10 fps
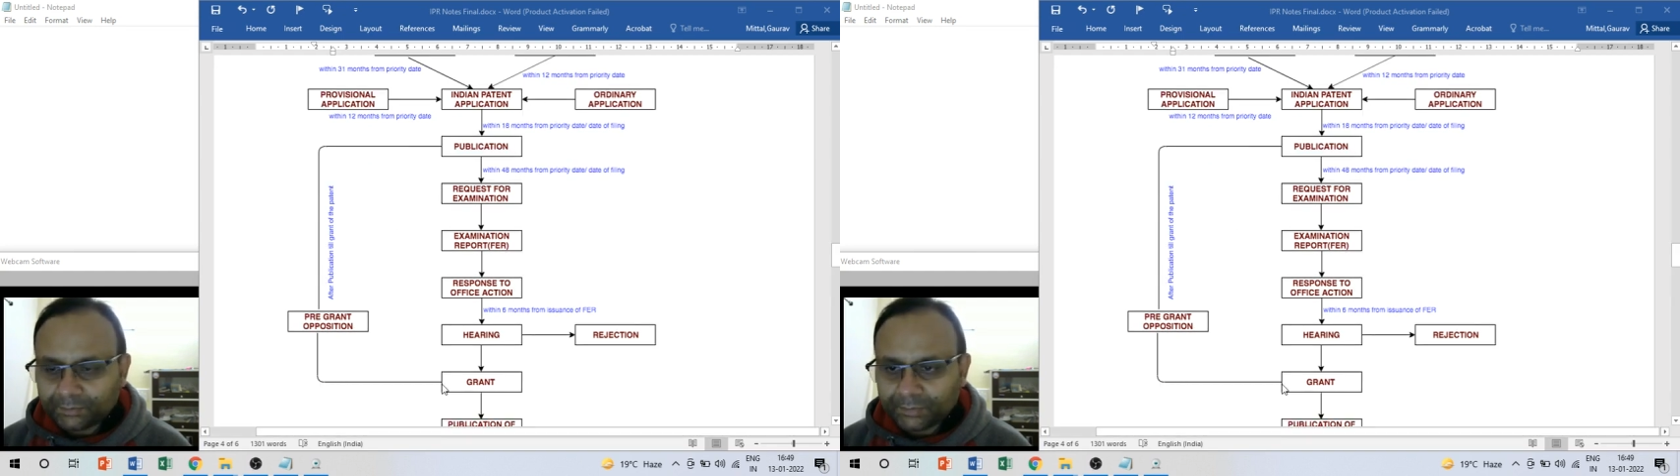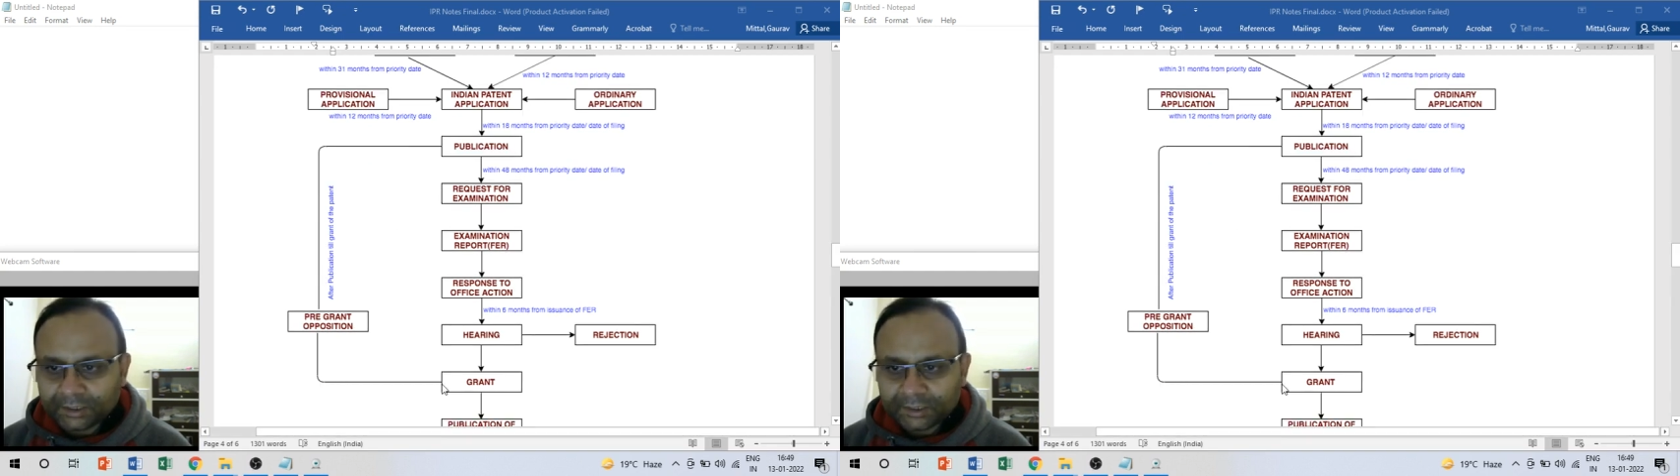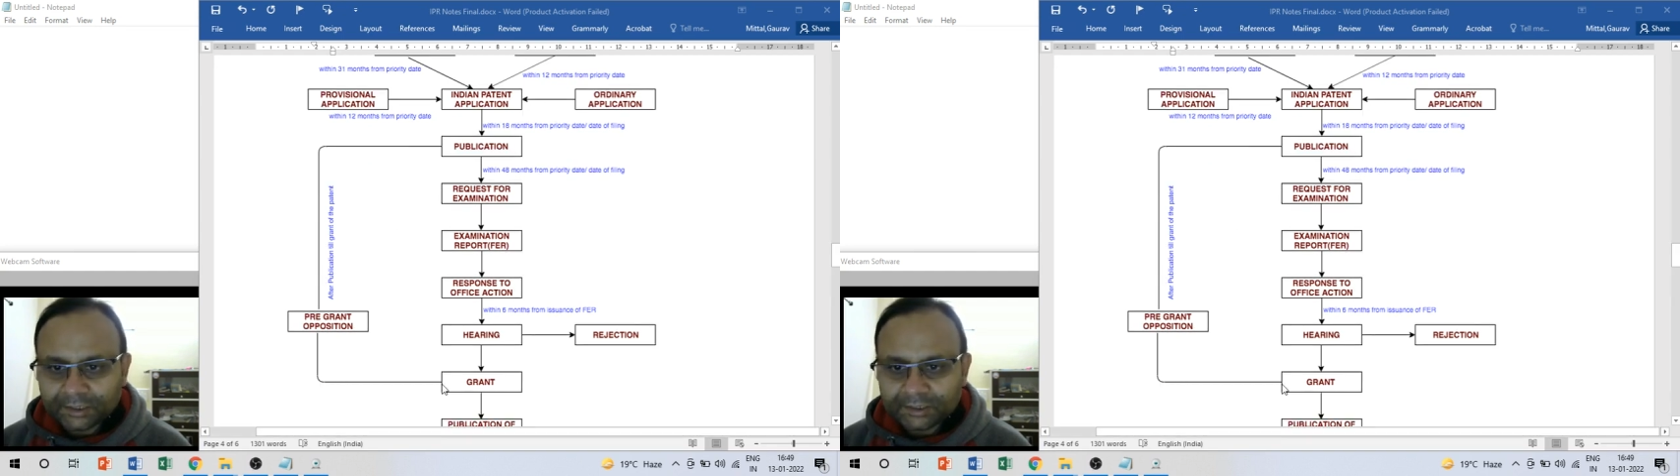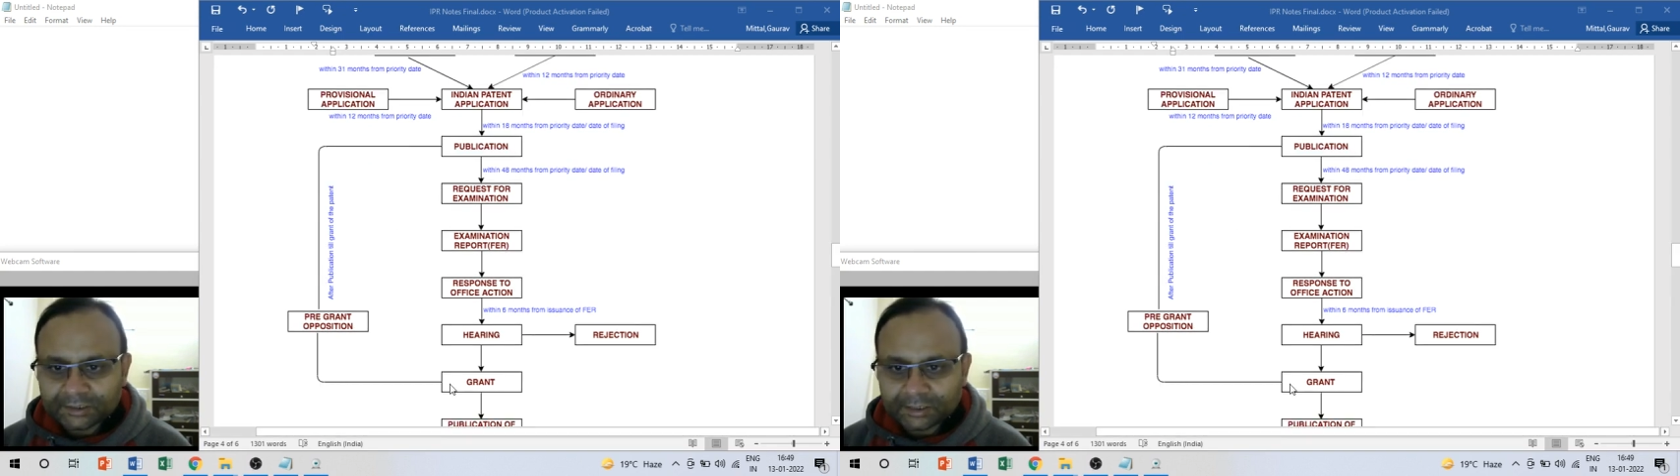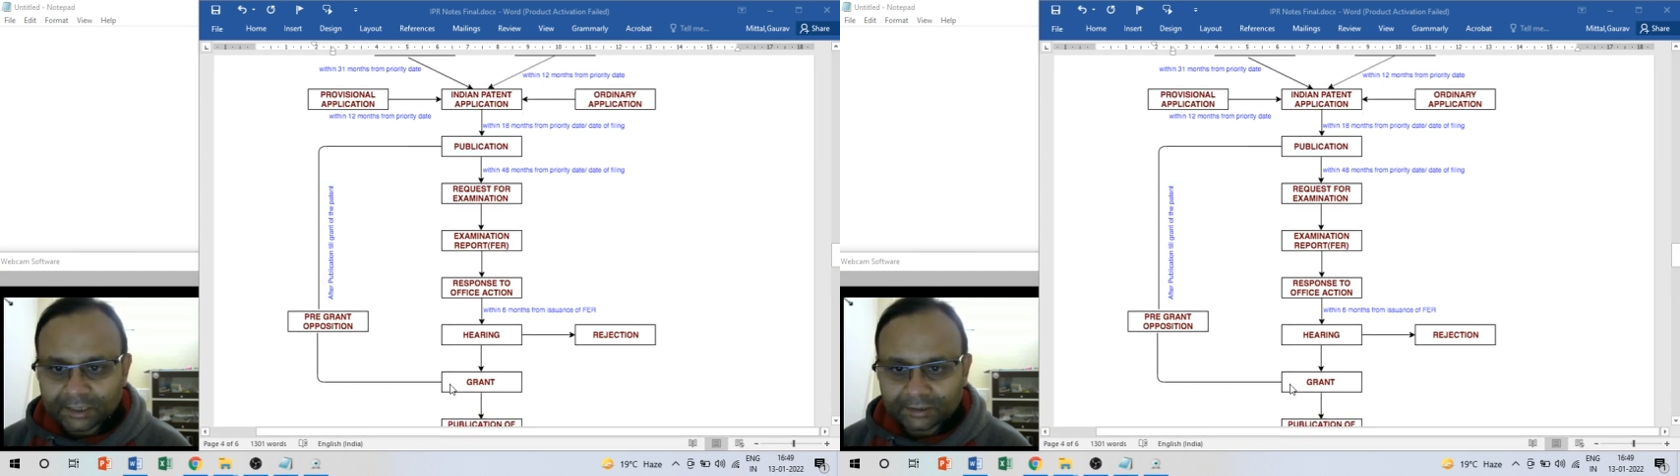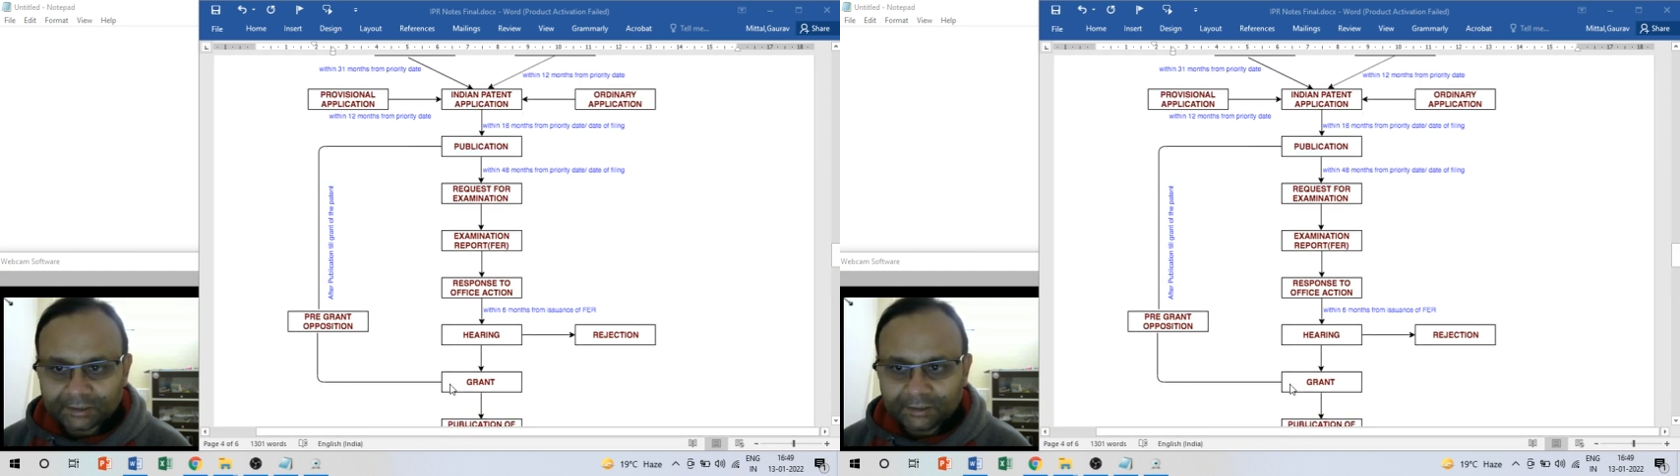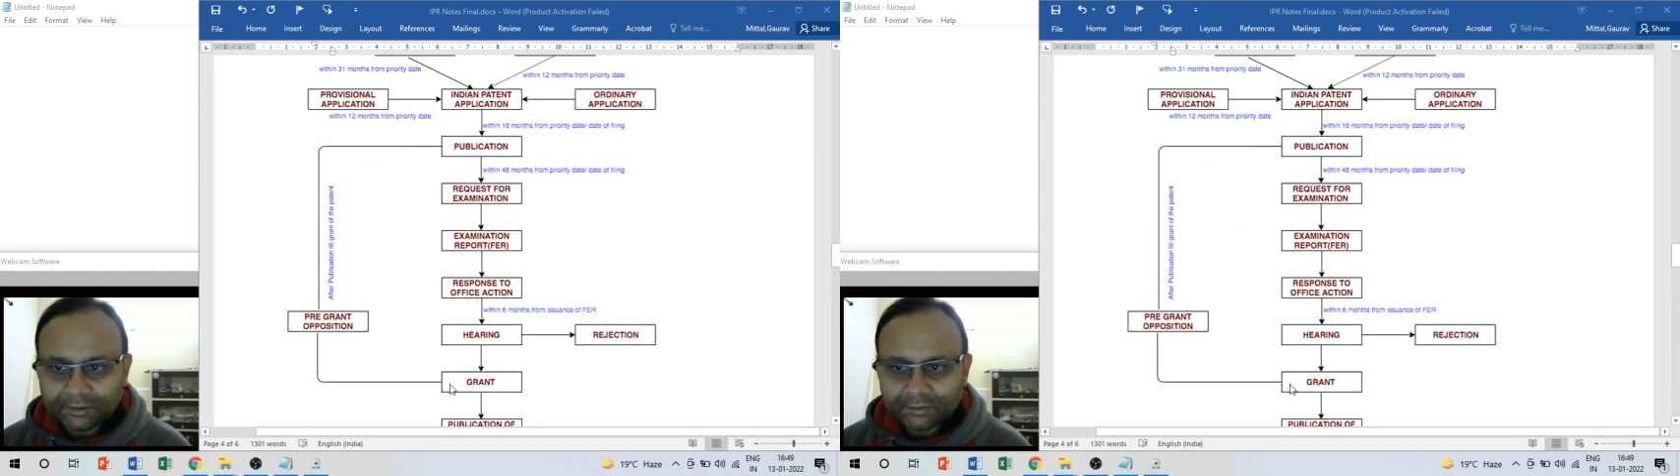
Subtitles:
patent is granted,